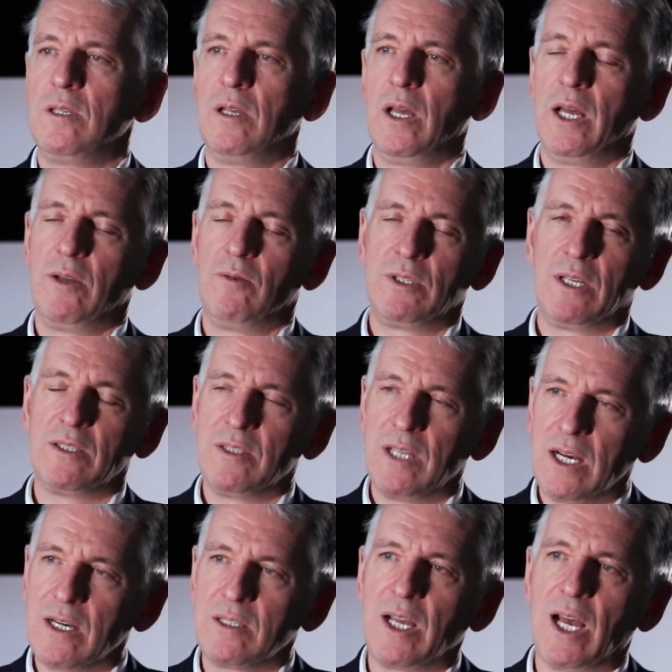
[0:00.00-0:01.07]
a
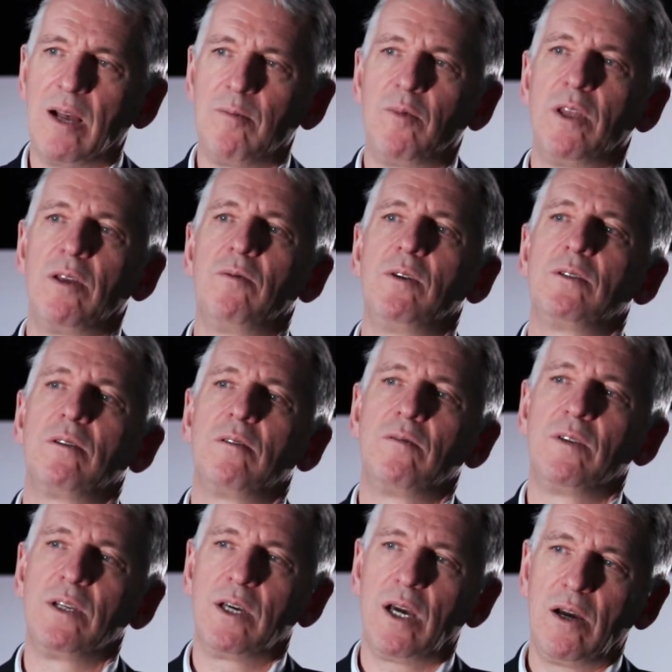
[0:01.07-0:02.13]
diktat, but they were sort of
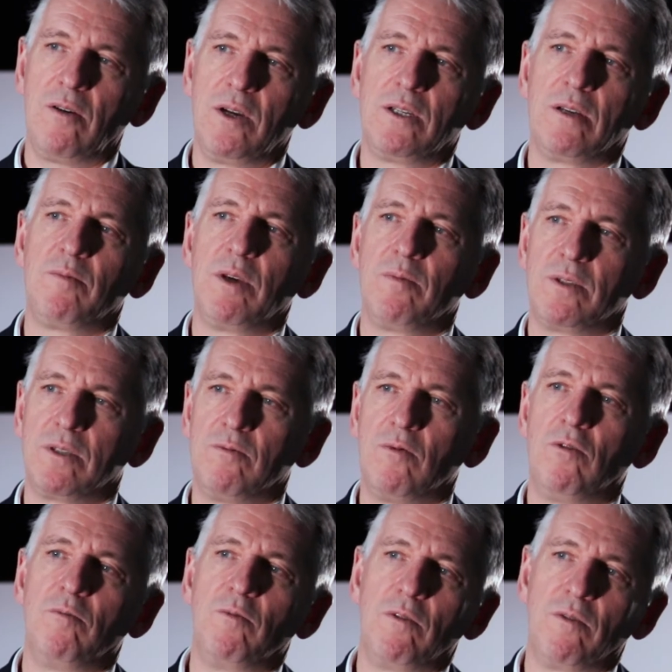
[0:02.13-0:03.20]
encouraging people to
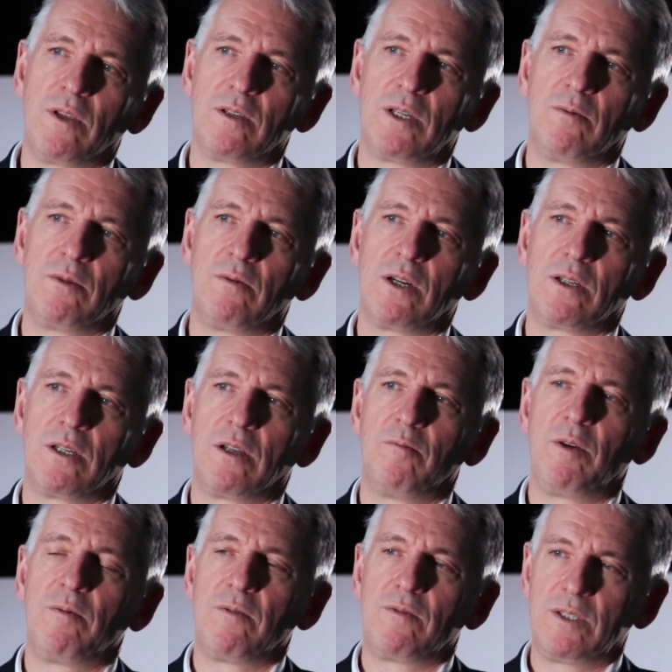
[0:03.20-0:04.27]
all move in the same direction. And
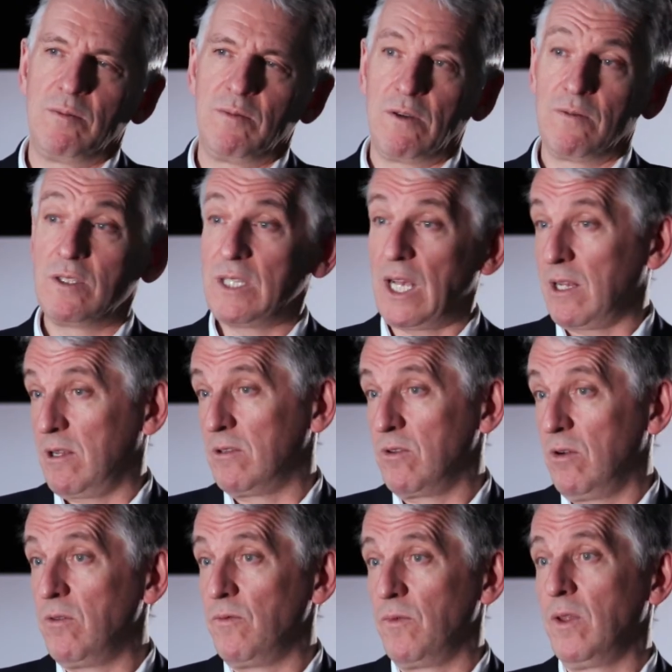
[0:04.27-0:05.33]
people seem to have settled
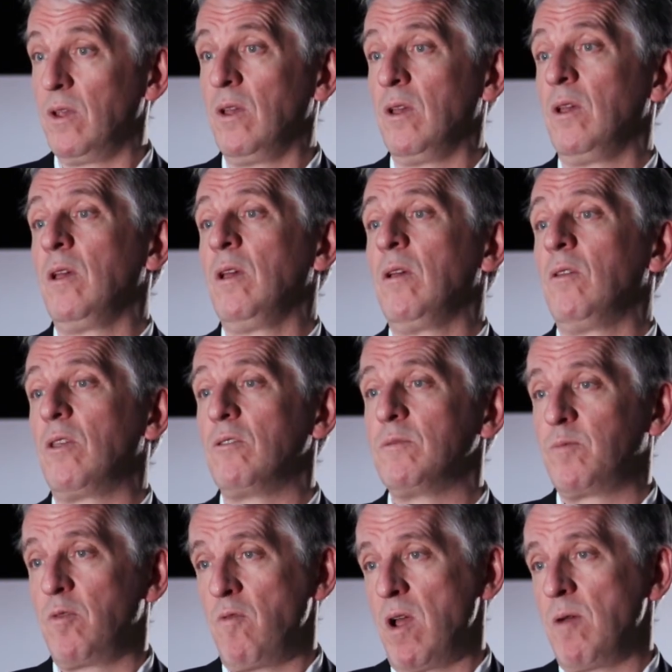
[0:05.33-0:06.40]
on those
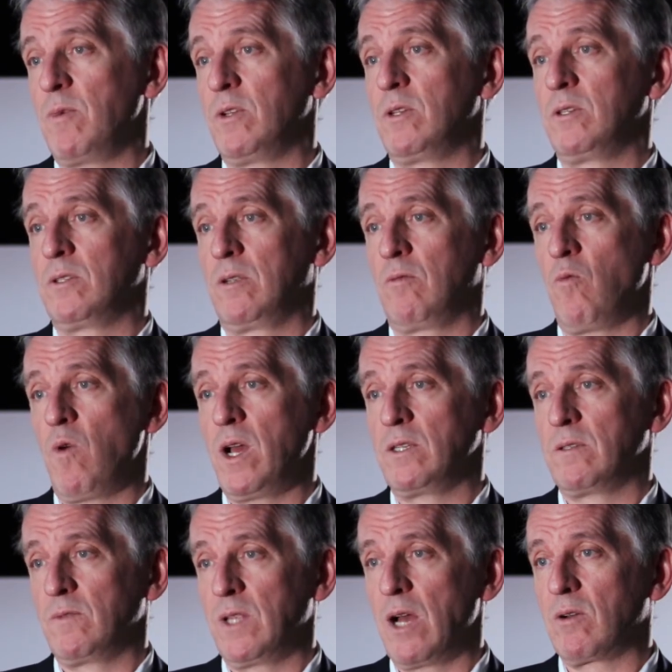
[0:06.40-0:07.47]
parameters and ways
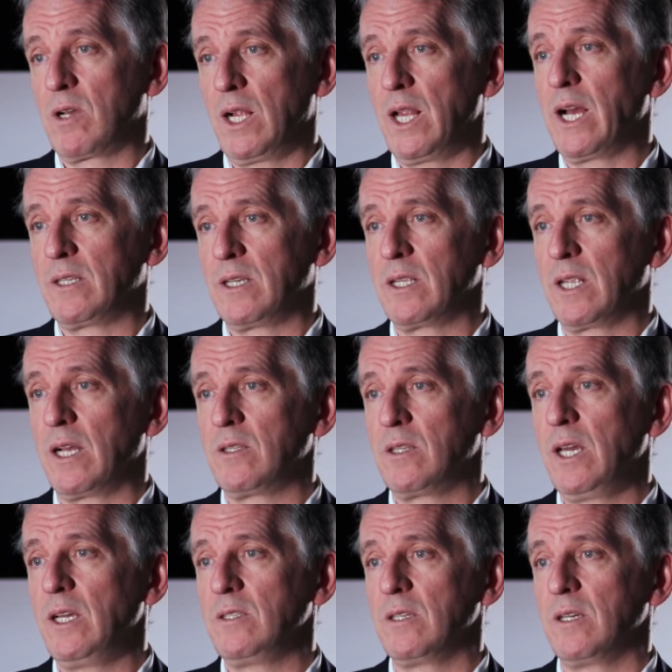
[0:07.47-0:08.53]
of now collecting that
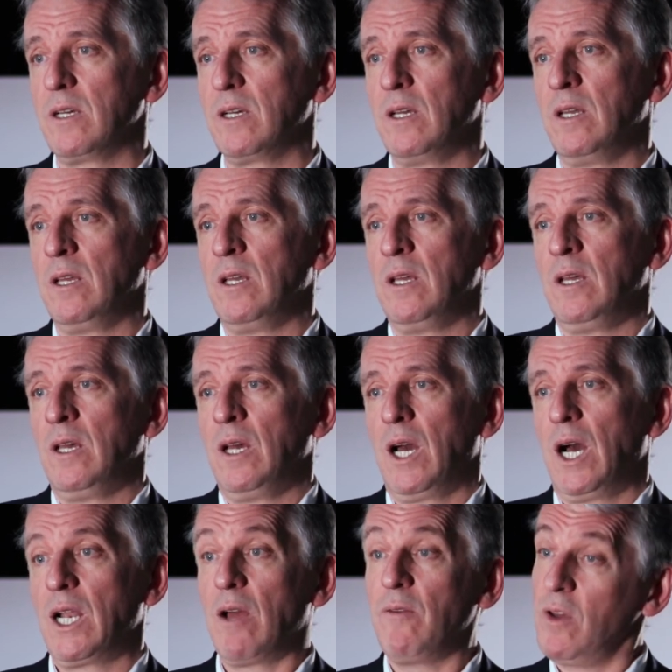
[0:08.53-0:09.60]
data.
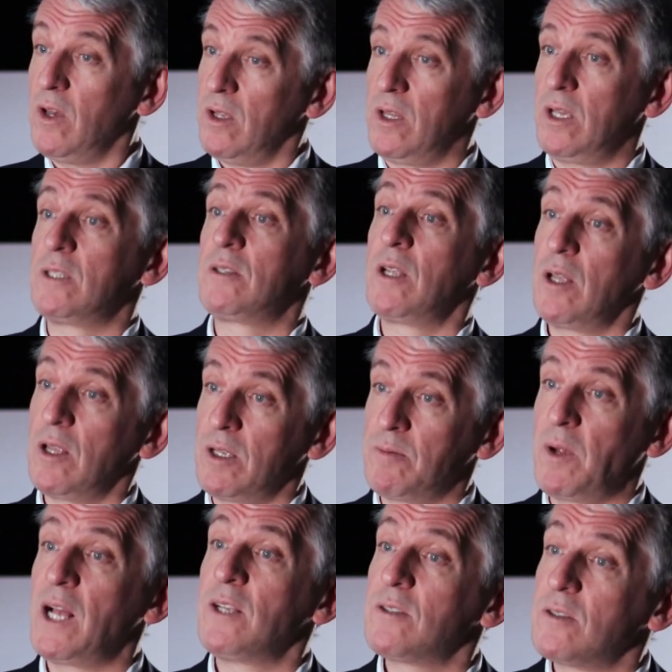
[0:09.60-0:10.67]
And I've heard there's
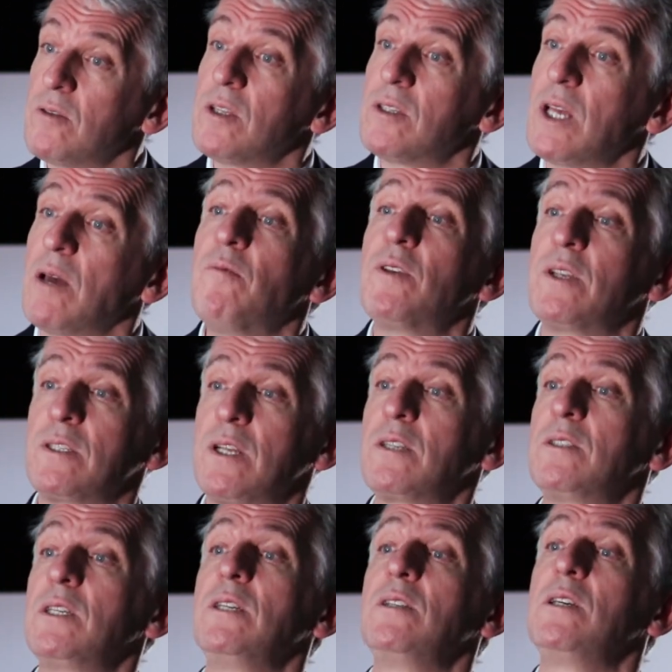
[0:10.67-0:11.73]
plans to do the same for things
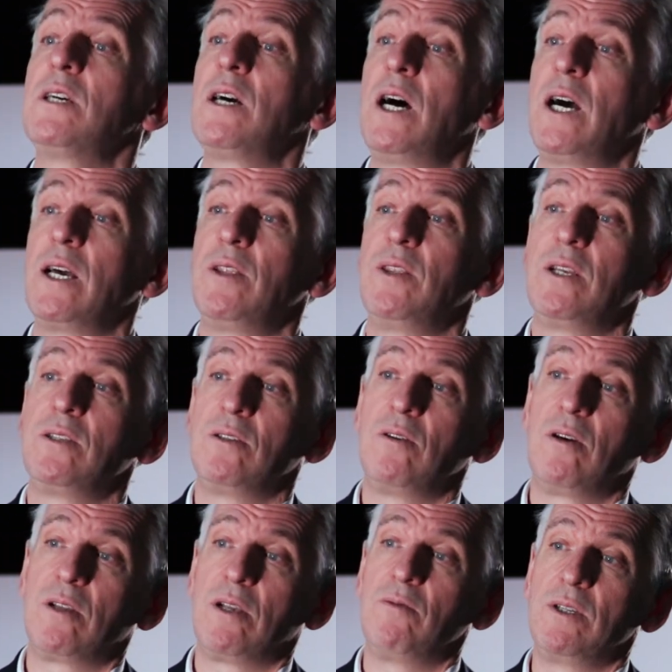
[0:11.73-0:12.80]
like DTI, and there's no
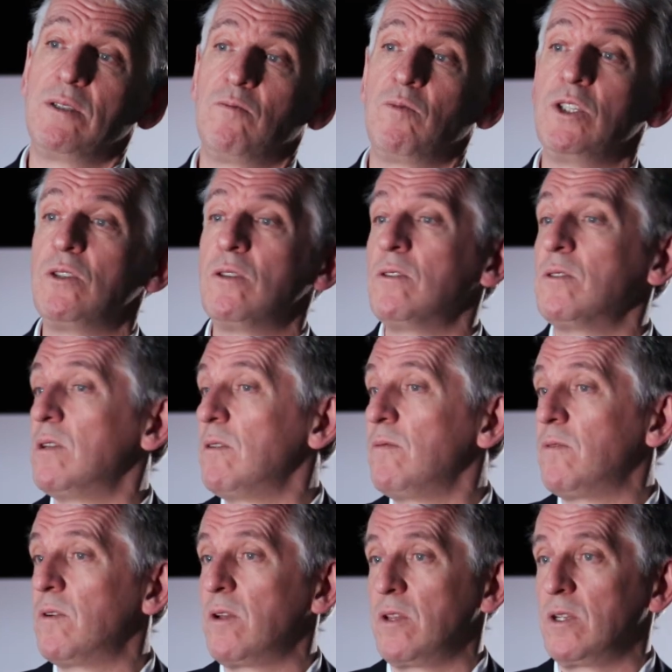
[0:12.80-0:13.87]
earthly reason we shouldn't do it
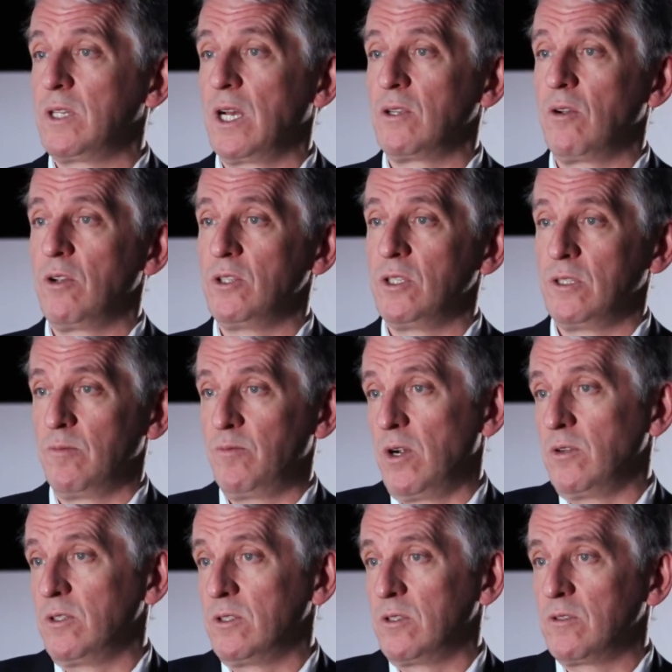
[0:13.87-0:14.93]
for other technologies and
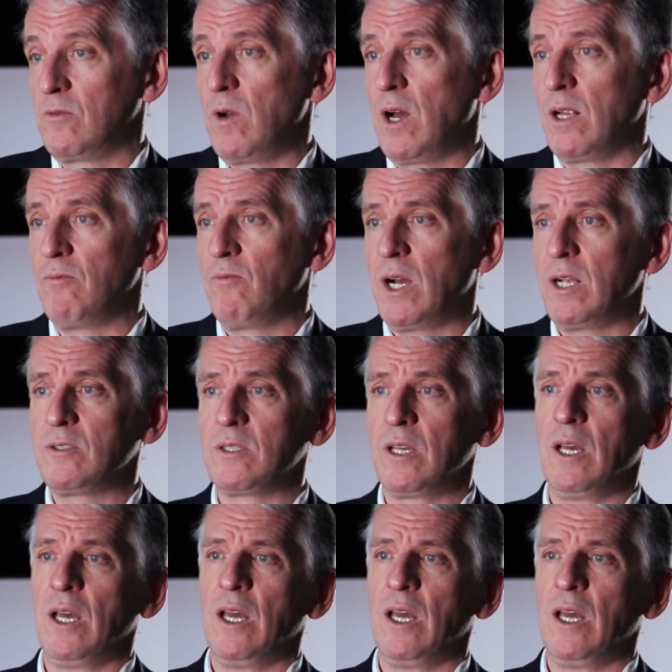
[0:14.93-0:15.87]
approaches as well. Whilst